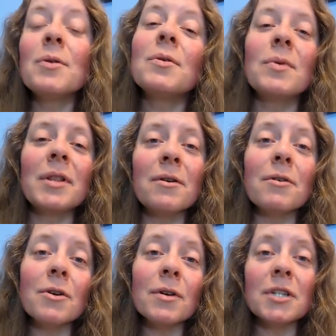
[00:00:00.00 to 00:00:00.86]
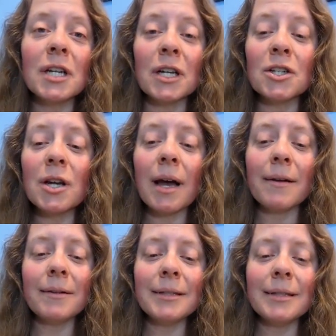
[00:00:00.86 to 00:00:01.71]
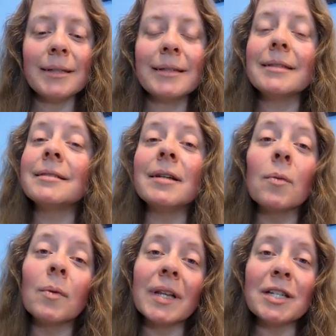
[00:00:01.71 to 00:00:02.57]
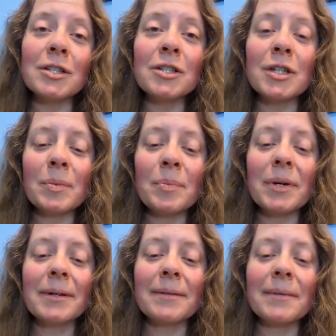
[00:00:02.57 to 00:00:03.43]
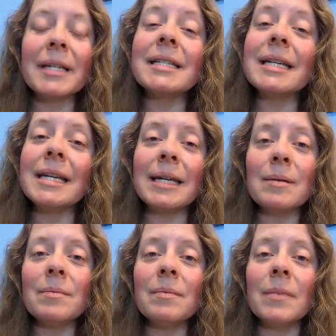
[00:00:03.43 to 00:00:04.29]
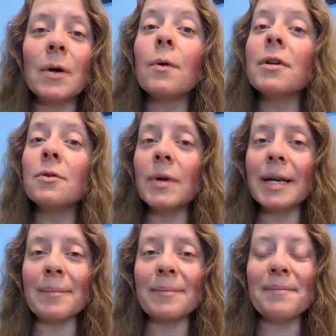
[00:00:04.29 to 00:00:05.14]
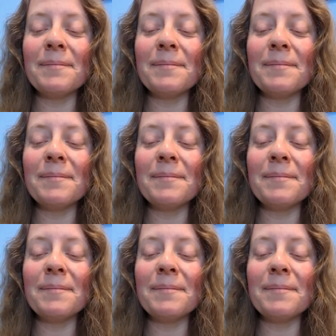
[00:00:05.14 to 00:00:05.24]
Whether you're nourishing a child, a relationship, a team, or a dream,